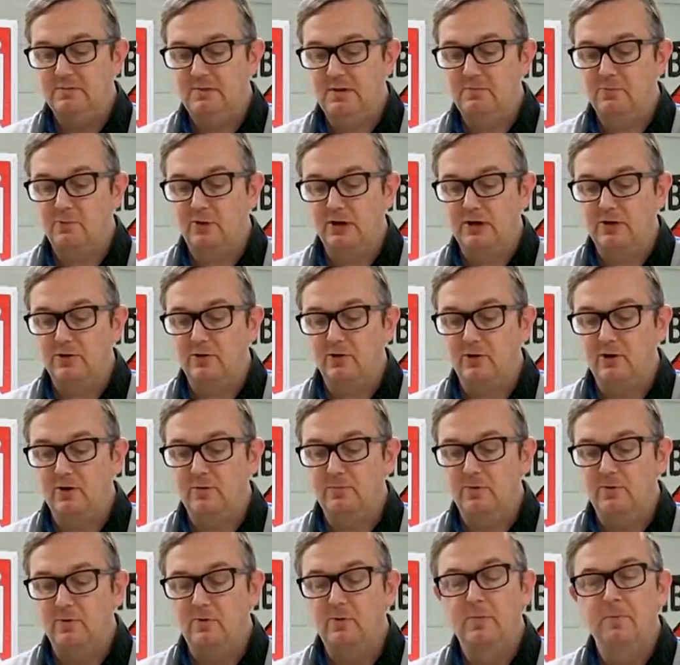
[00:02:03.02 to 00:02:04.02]
to me pretty
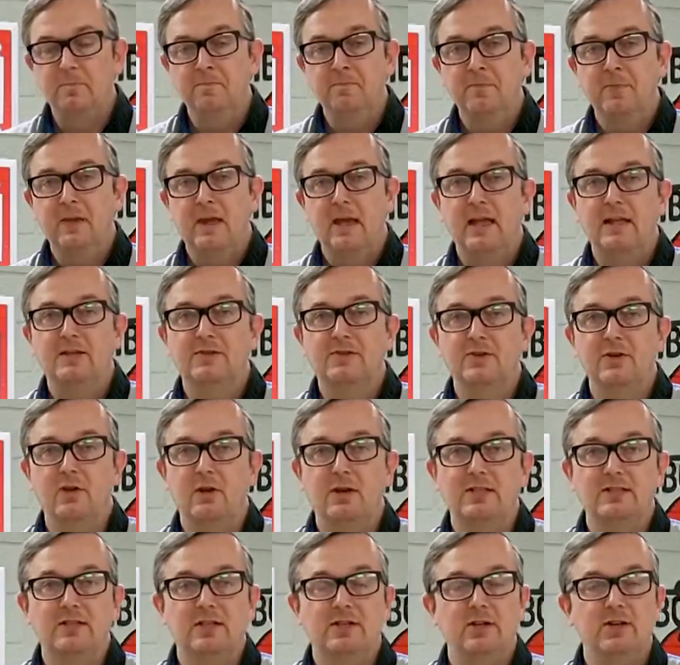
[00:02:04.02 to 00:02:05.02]
durable. And so
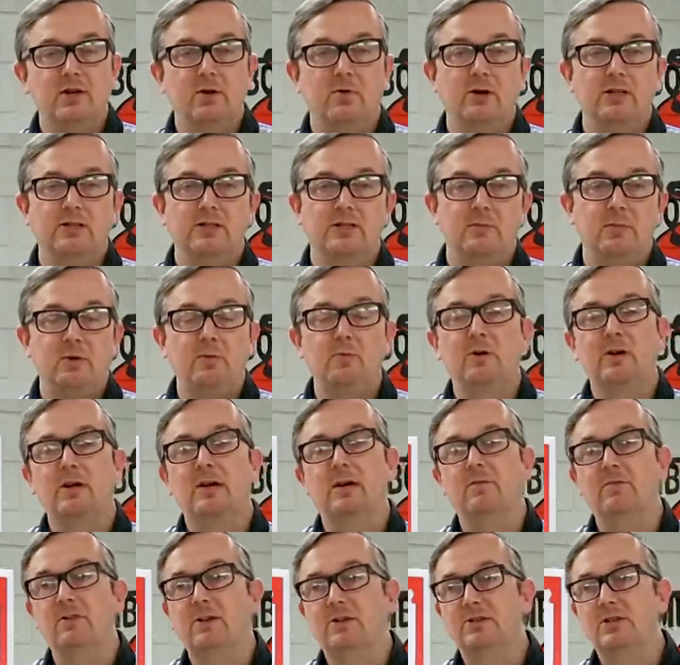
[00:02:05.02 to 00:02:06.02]
I said, you know what, send me one,
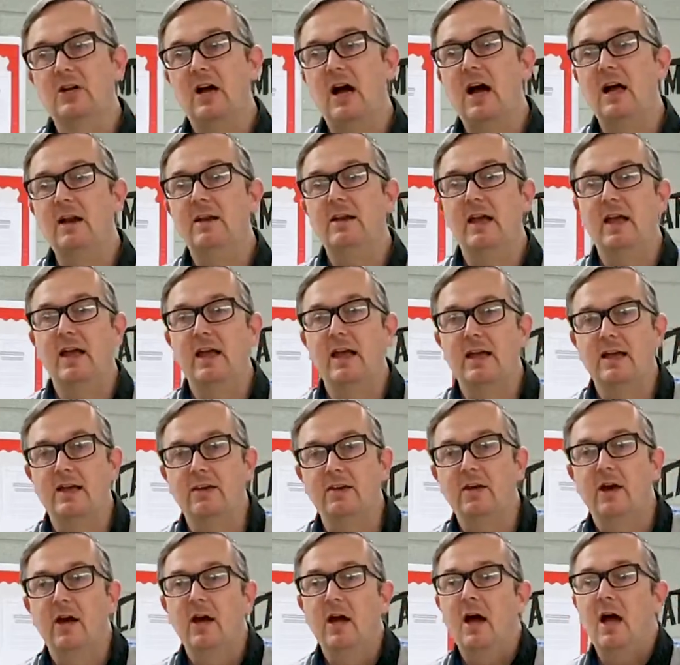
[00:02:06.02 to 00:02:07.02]
give it a shot.
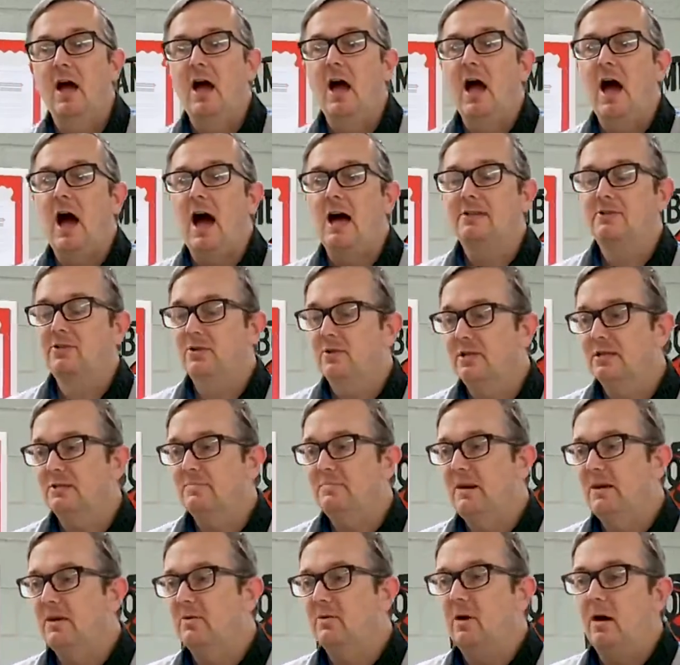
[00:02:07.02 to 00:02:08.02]
And I took this
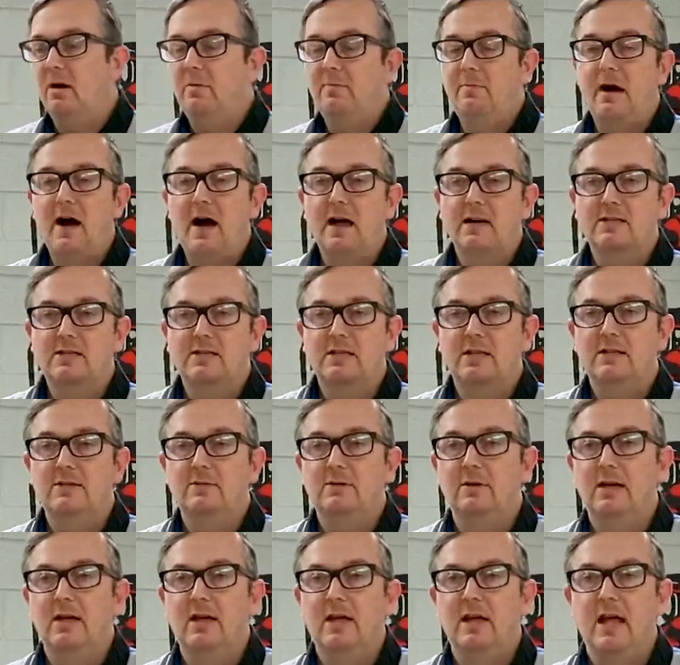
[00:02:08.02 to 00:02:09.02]
meter, unboxed
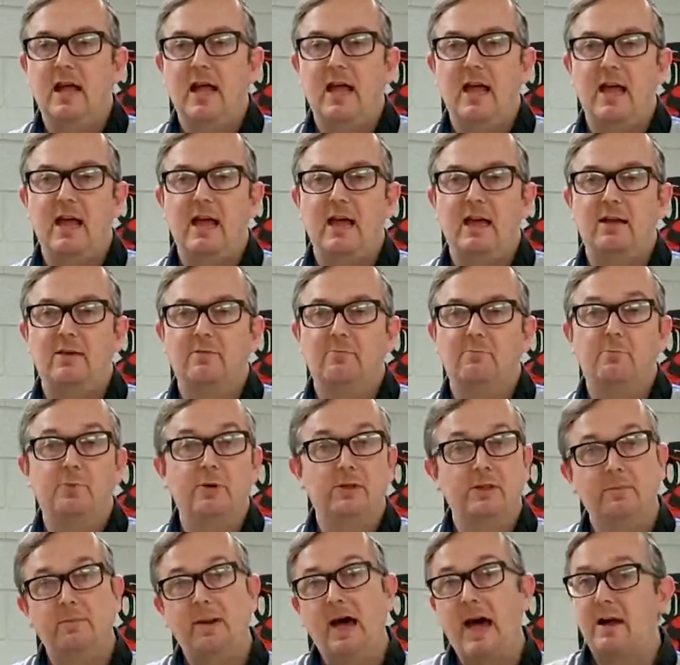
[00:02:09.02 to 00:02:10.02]
it, and
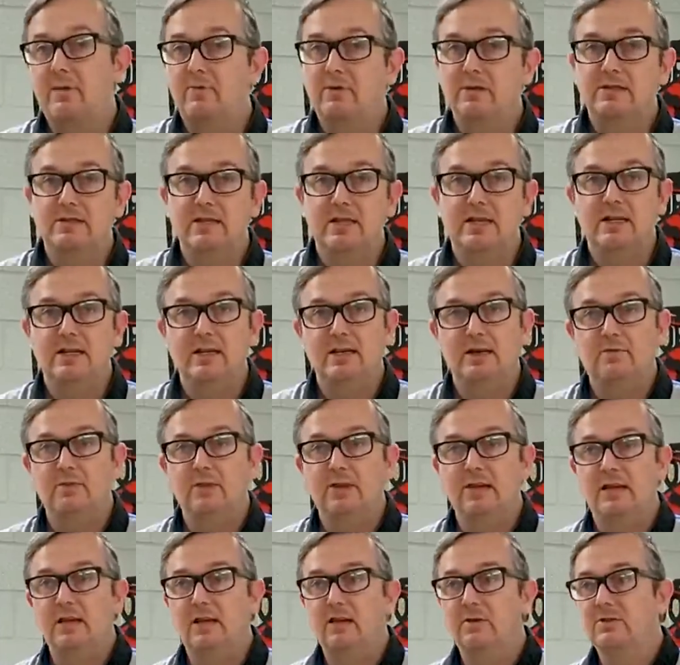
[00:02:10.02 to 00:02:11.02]
put the batteries in it and
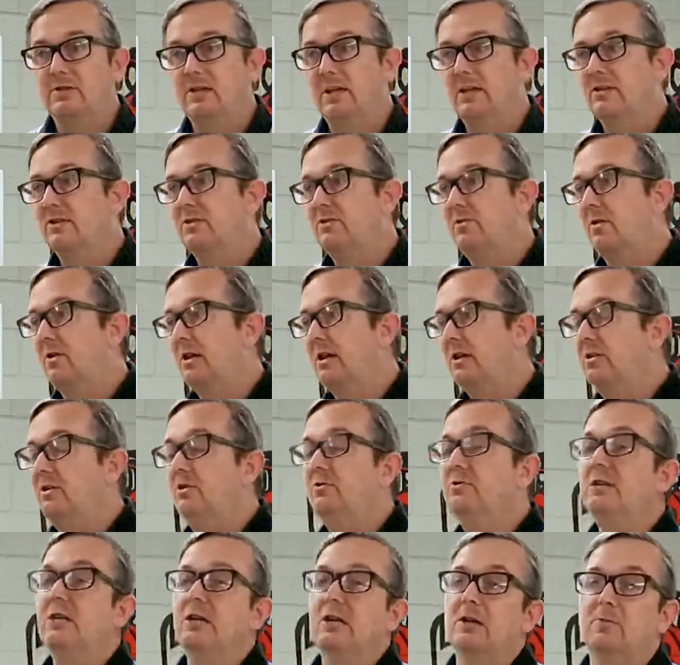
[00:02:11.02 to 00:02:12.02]
everything else, and started
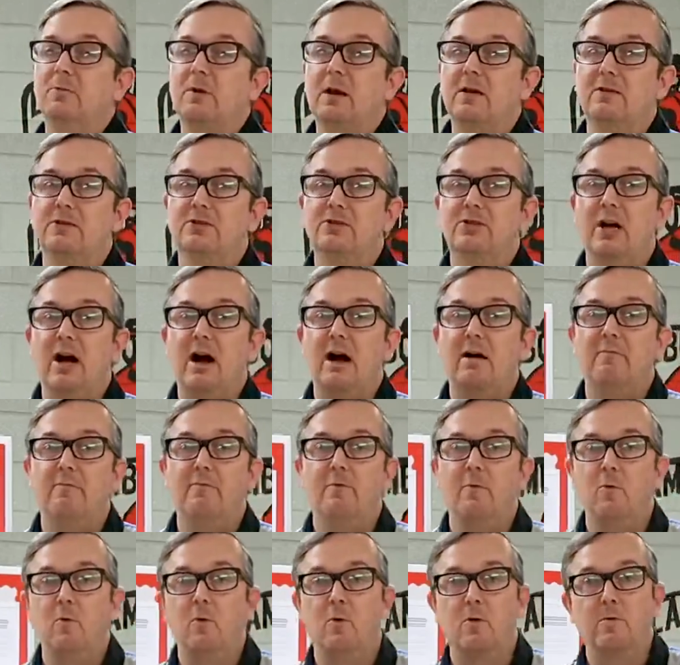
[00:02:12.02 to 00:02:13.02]
using it around the shop
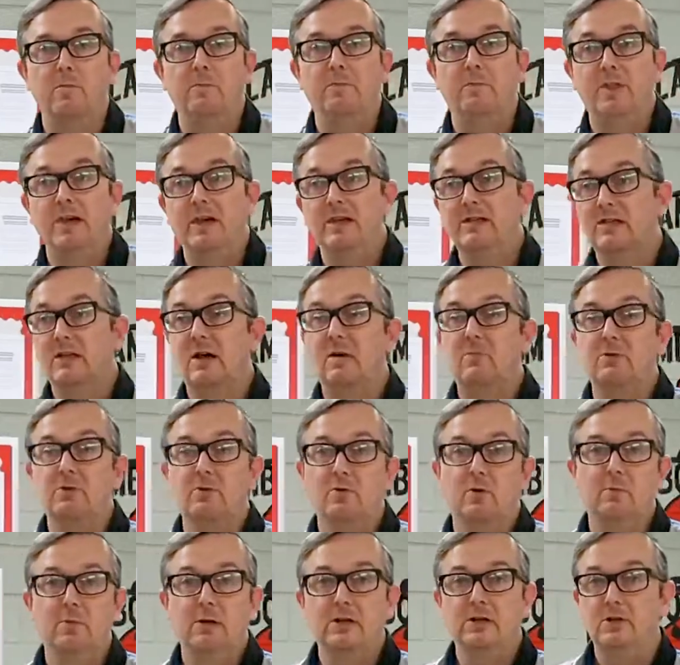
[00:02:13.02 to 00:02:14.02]
for things that I would
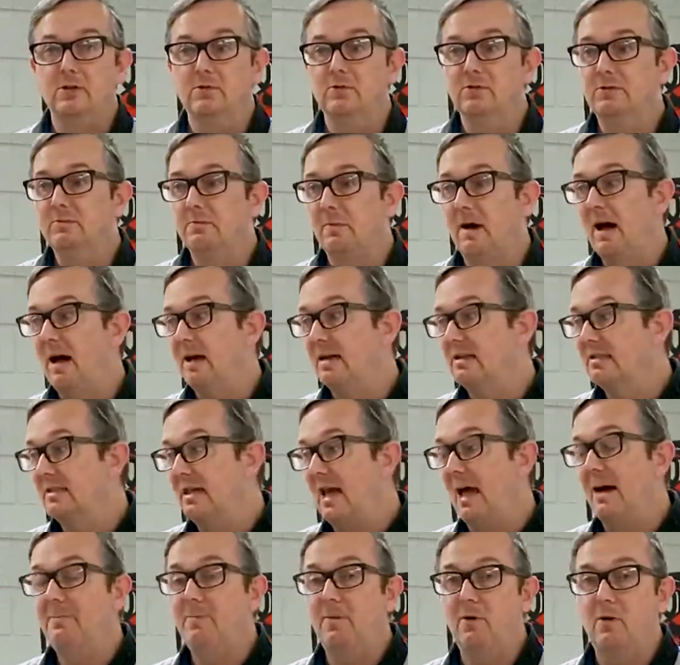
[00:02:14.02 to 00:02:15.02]
normally use my
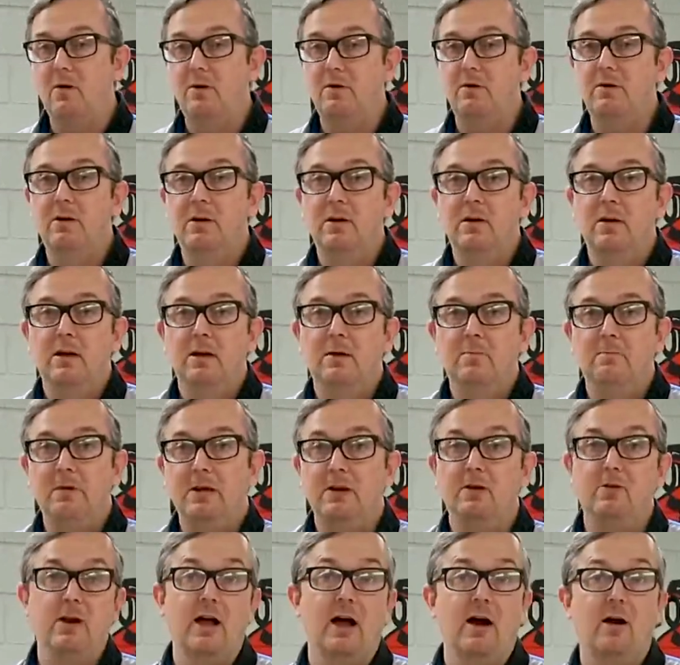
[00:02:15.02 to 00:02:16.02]
Snap-on
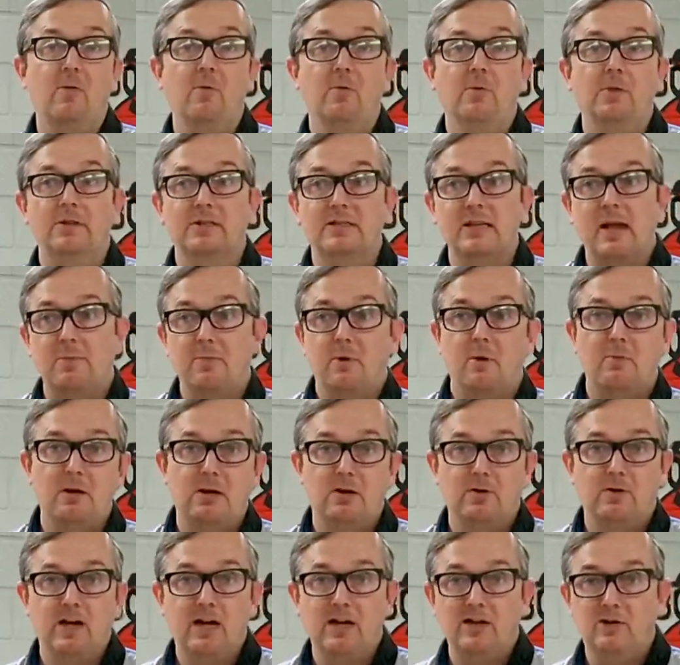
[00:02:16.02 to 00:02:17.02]
meter. Now, the Snap-on
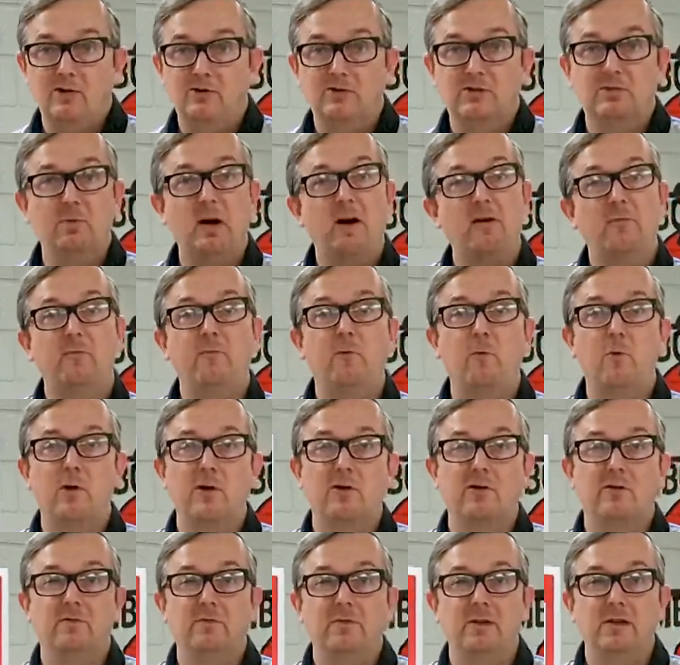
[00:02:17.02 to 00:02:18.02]
meter that I use is about
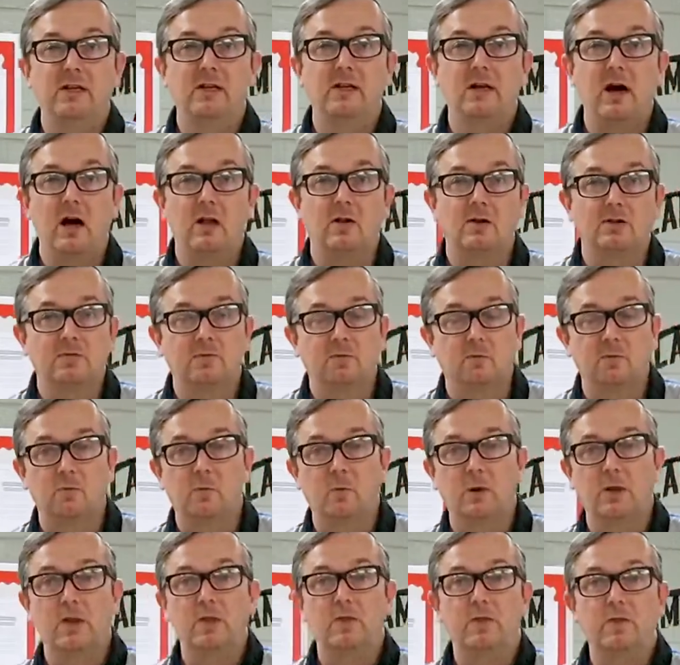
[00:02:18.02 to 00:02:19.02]
$450 for
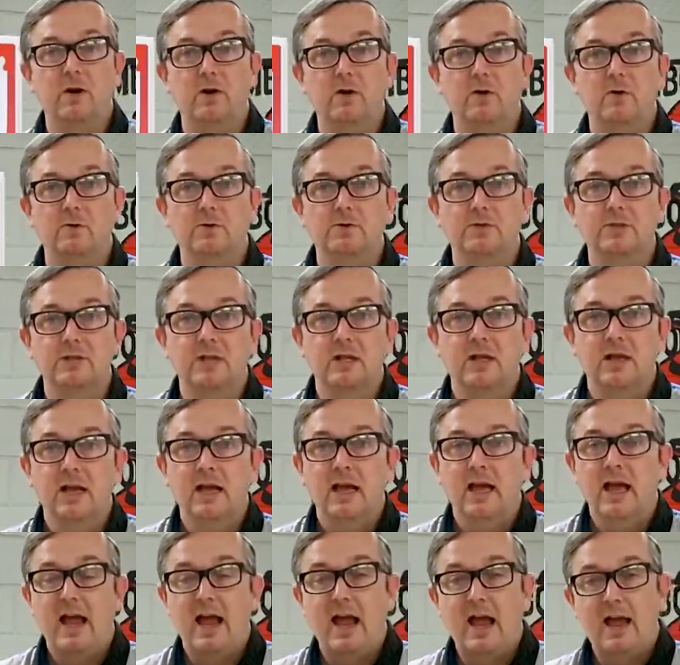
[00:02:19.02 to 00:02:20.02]
one of those.
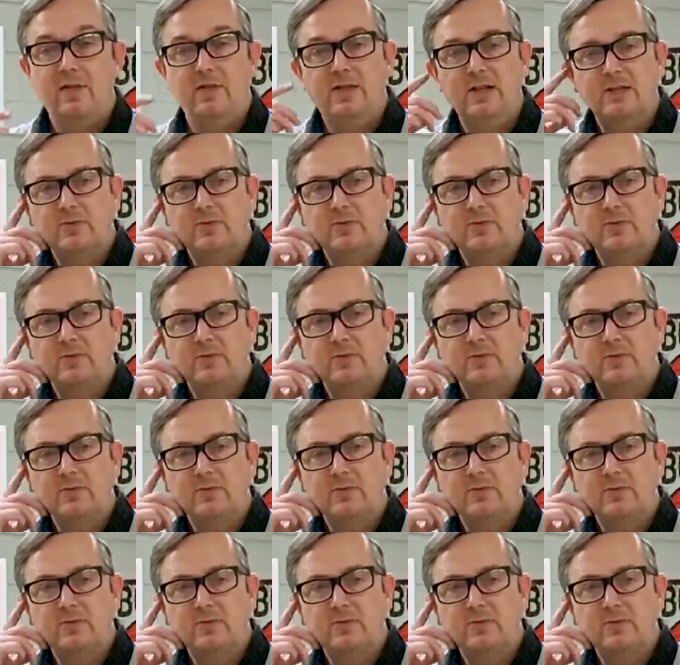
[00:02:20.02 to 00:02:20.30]
And